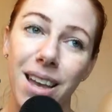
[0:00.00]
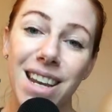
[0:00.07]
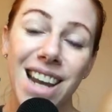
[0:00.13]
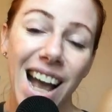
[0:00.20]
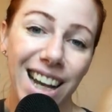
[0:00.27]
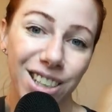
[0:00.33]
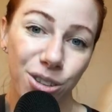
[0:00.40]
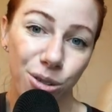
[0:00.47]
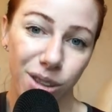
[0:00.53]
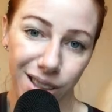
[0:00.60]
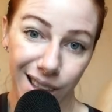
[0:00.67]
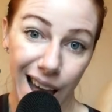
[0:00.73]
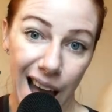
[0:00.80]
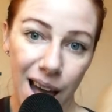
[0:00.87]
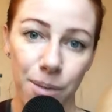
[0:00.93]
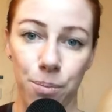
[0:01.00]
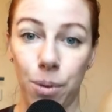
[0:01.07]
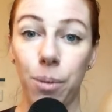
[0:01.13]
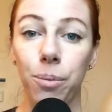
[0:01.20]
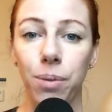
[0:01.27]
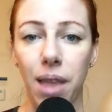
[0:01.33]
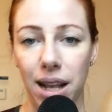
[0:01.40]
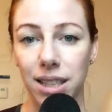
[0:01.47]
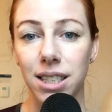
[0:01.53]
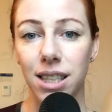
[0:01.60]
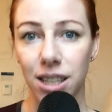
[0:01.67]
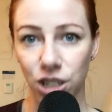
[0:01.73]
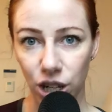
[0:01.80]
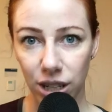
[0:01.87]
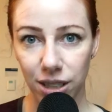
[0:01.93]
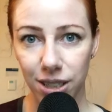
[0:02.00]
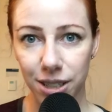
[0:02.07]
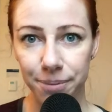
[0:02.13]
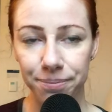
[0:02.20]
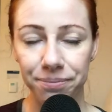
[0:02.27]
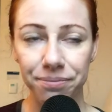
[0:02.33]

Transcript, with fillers: Nicer than that, but that's the gist.